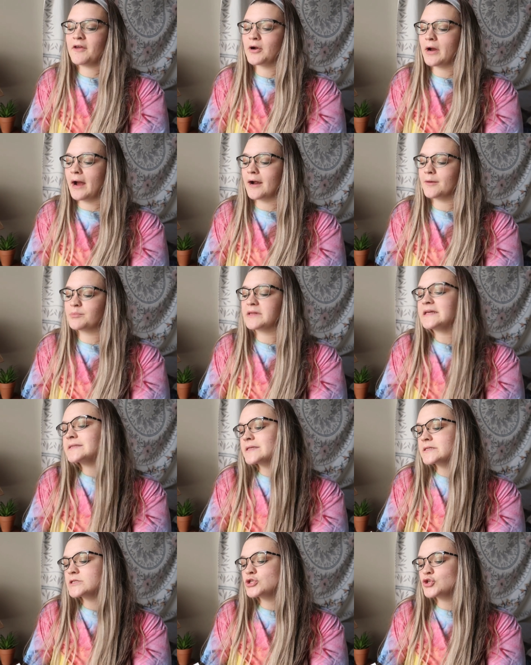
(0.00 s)
There are
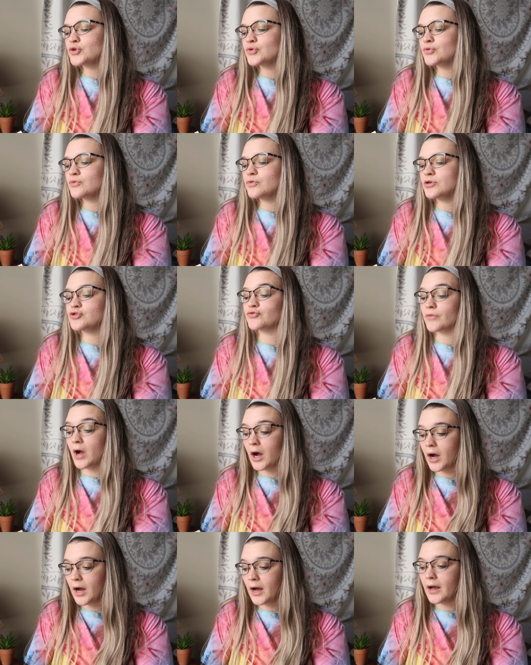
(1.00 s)
places to
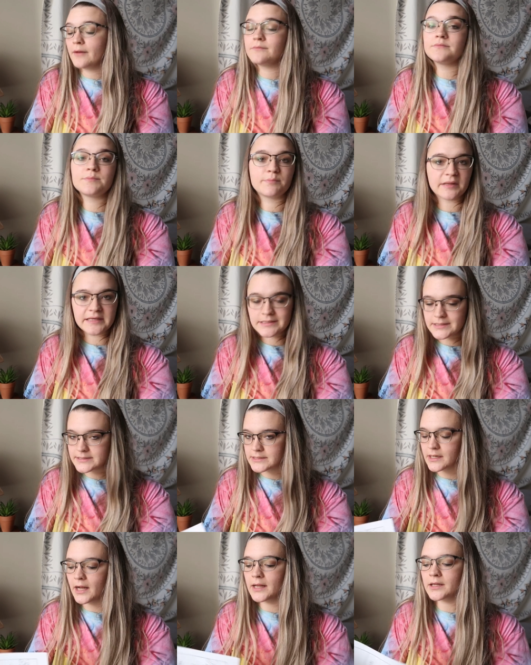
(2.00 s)
draw, places
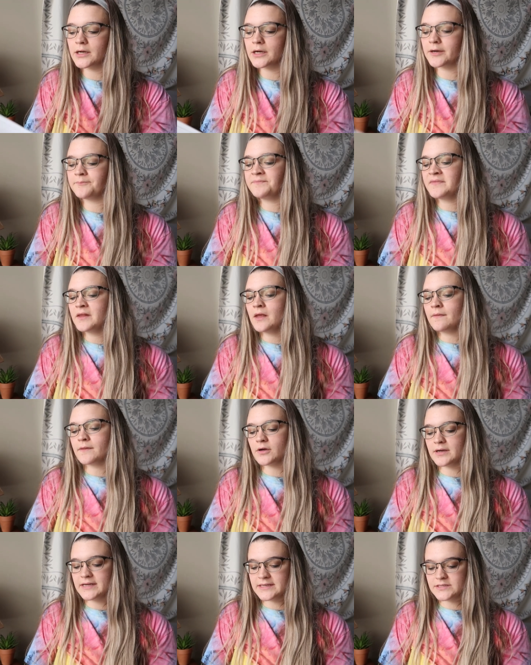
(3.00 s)
to color,
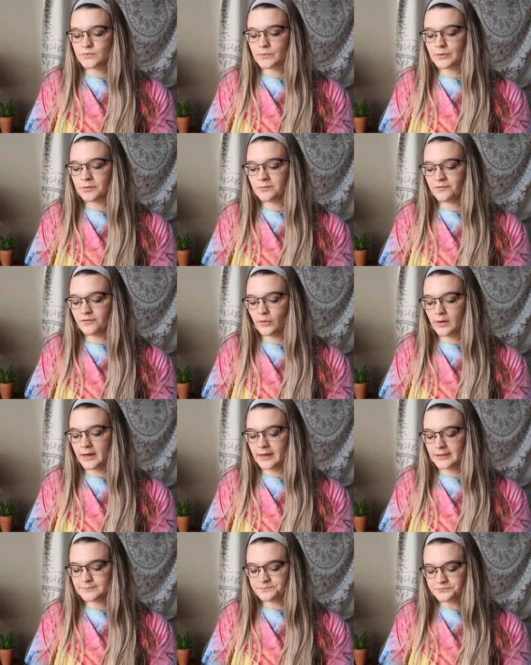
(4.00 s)
there is room
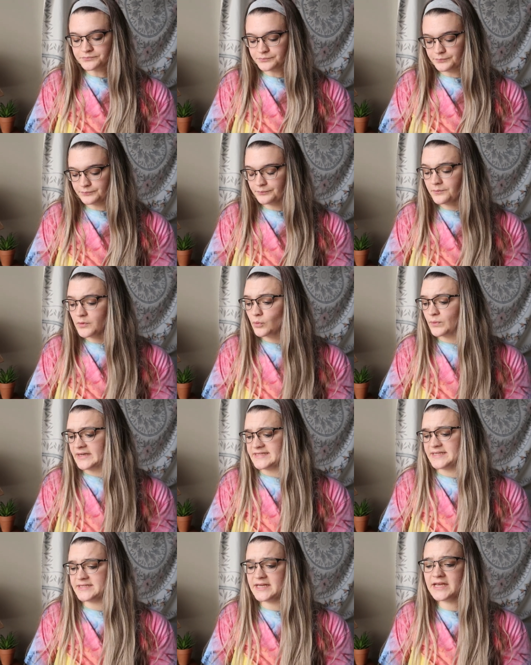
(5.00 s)
for
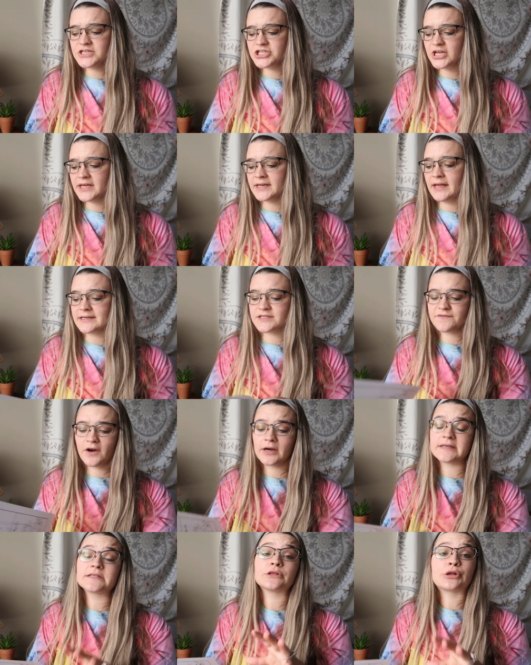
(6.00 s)
recitation as
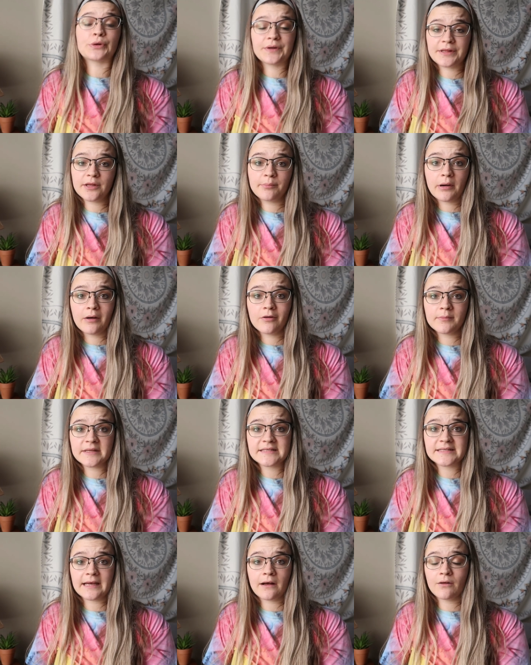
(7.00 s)
far as learning the poem
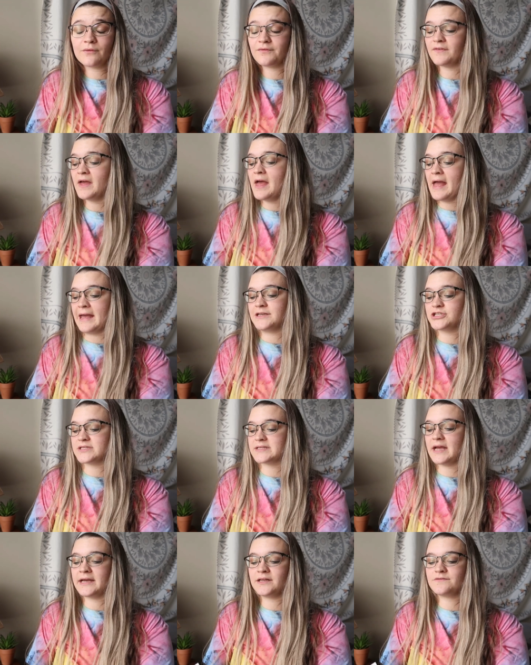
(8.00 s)
itself and
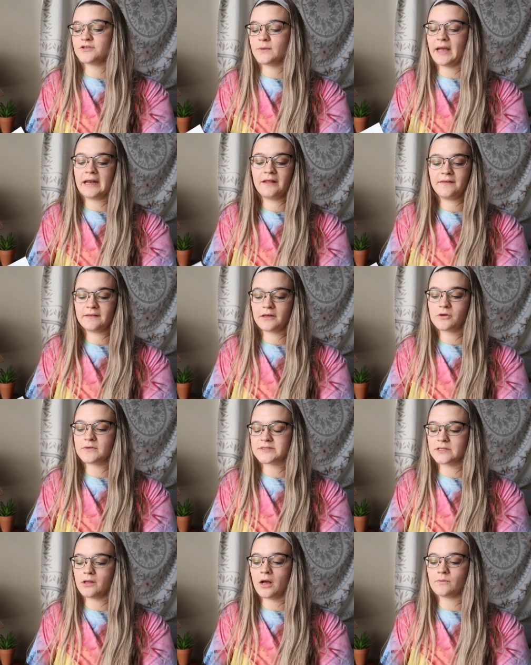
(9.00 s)
just kind of doing anything that
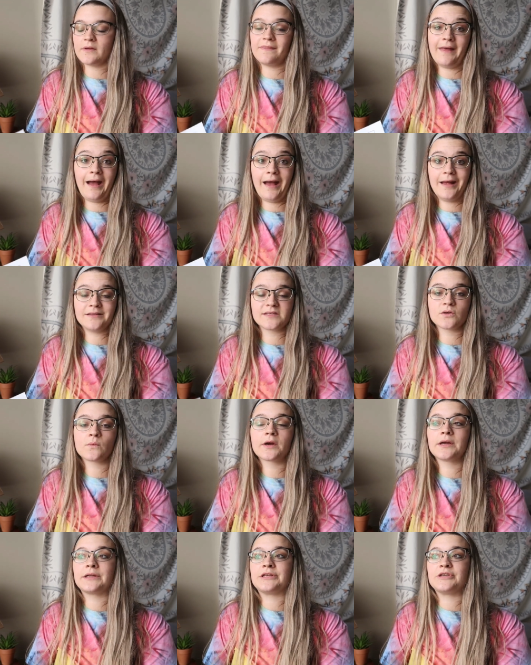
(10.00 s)
goes along with that. So
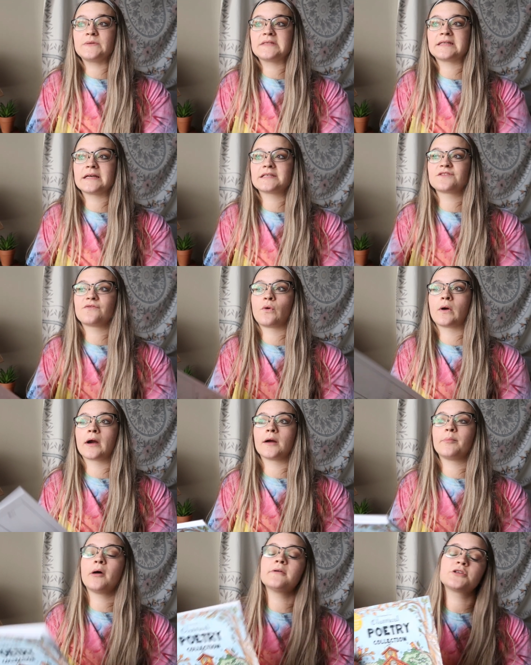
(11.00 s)
we're gonna use this
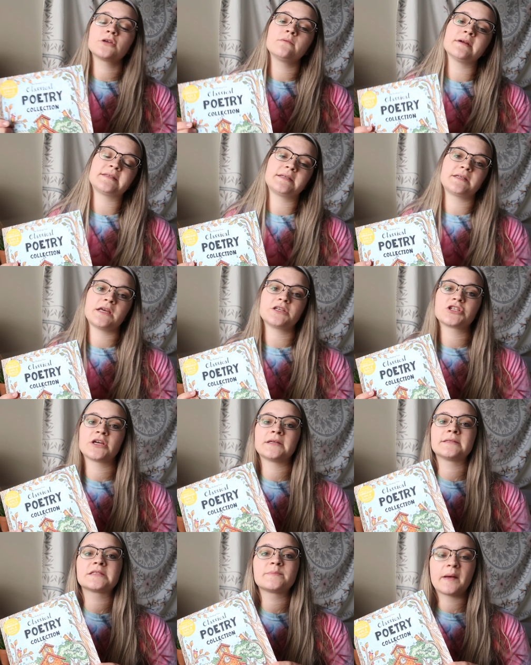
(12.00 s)
for poetry
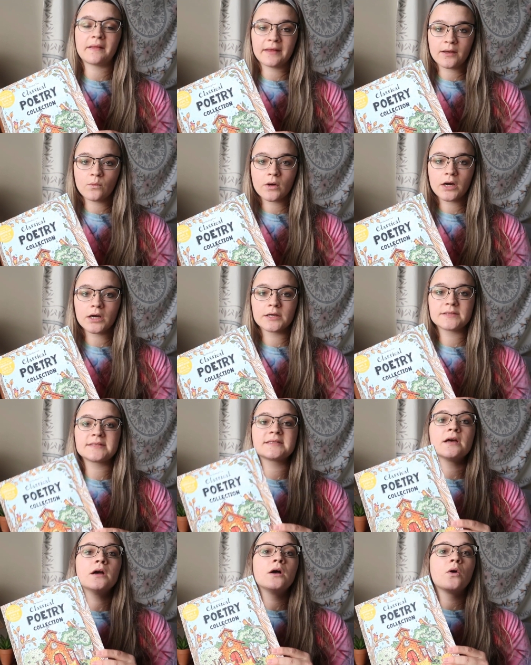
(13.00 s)
recitation, spelling
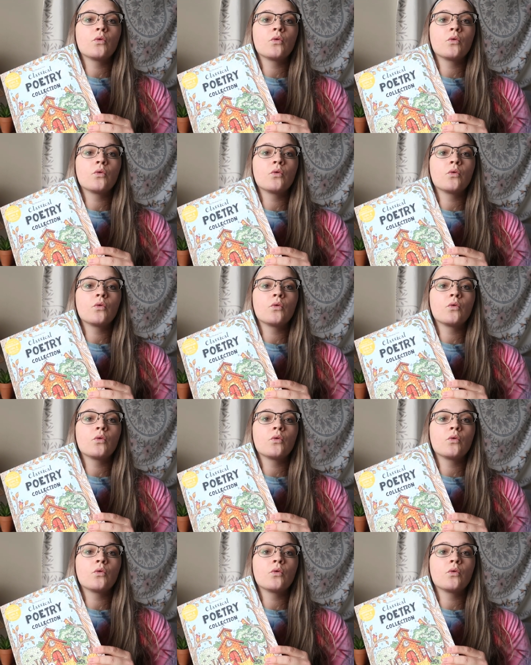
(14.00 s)
words,